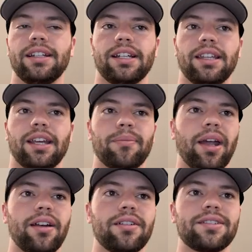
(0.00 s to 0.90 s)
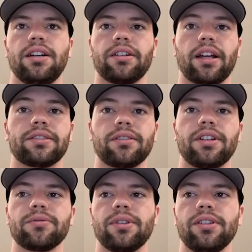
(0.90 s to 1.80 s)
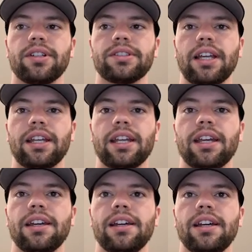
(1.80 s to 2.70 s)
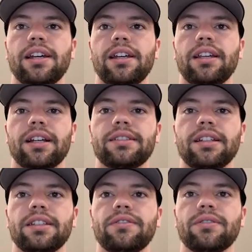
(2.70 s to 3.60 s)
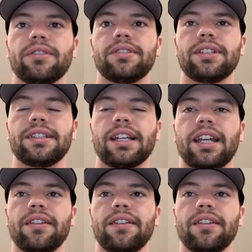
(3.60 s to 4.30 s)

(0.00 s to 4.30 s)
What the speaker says: the competitors. Okay, so here's what it looks like. You got Salesforce, executive